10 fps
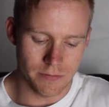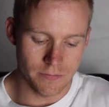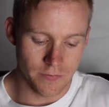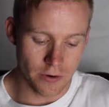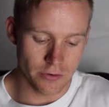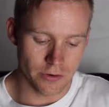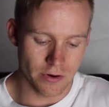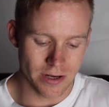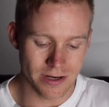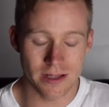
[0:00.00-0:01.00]
very good
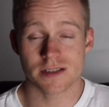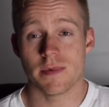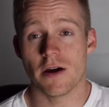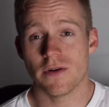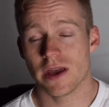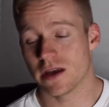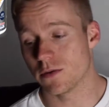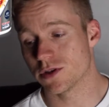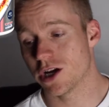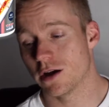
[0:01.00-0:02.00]
ingredient. And some alpha
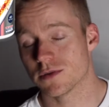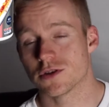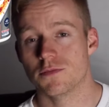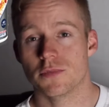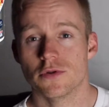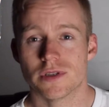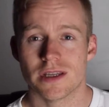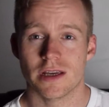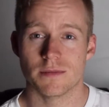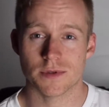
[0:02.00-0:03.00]
higa, which helps to boost
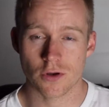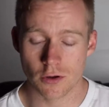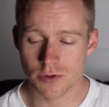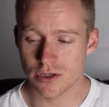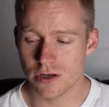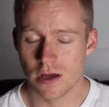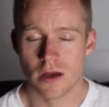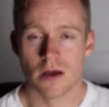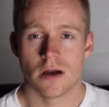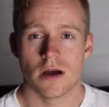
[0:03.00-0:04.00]
the absorption
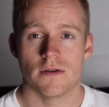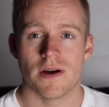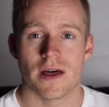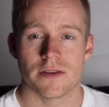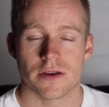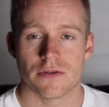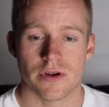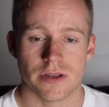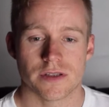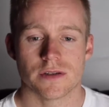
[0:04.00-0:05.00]
of other
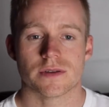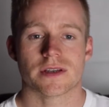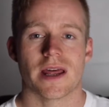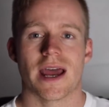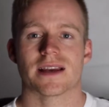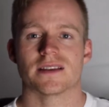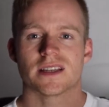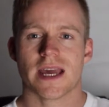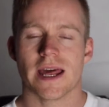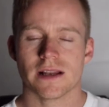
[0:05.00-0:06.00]
ingredients. So it's going to act as a
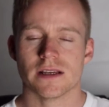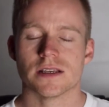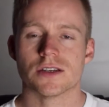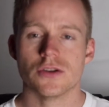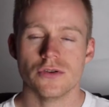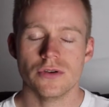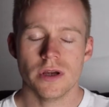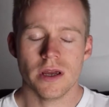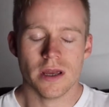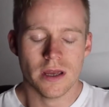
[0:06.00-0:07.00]
catalyst to
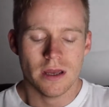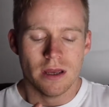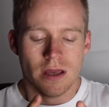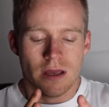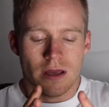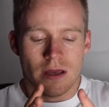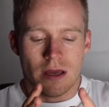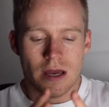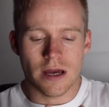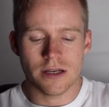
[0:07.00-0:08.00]

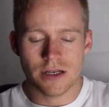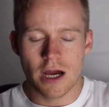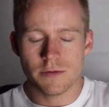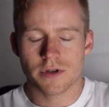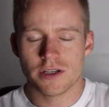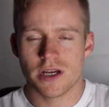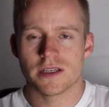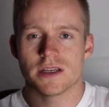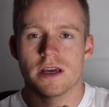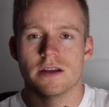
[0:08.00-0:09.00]
help
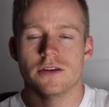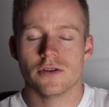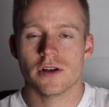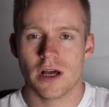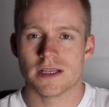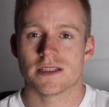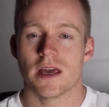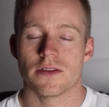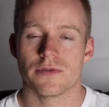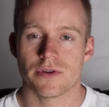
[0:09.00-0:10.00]
digest and utilize the
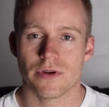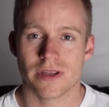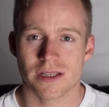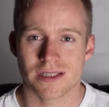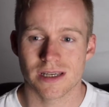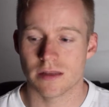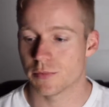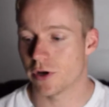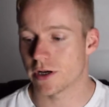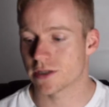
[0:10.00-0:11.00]
other ingredients in the
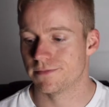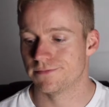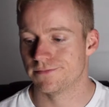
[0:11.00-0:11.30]
product.